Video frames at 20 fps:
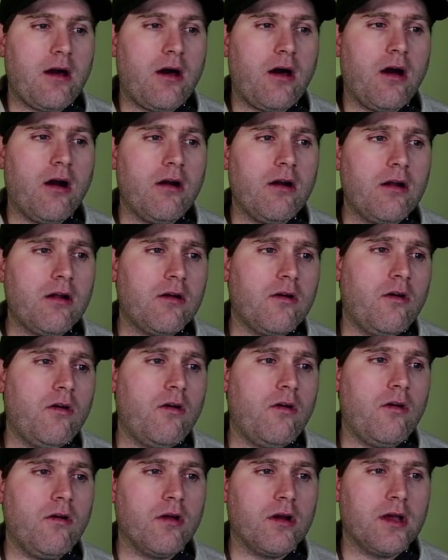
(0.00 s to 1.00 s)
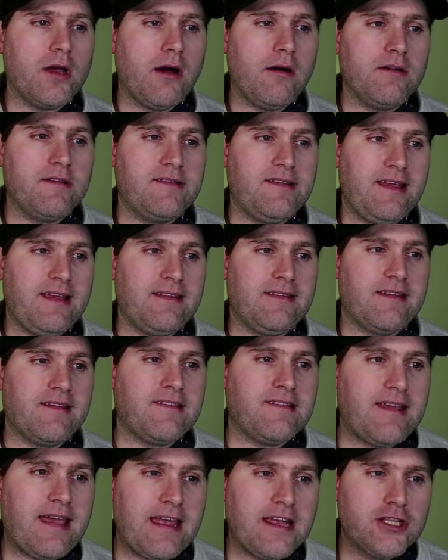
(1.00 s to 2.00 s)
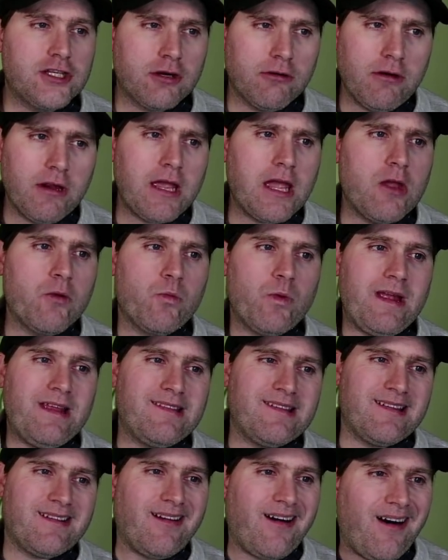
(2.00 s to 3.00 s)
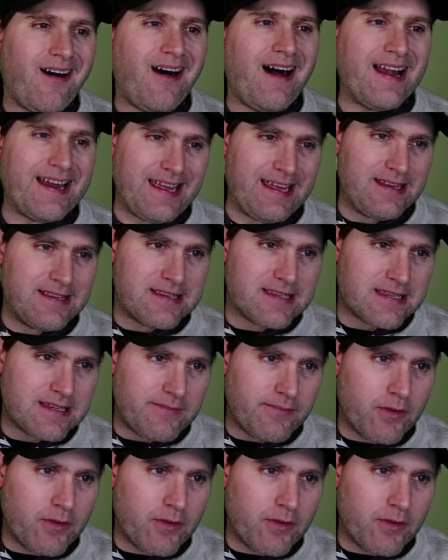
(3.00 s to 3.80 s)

article goes in to say during a recent audit,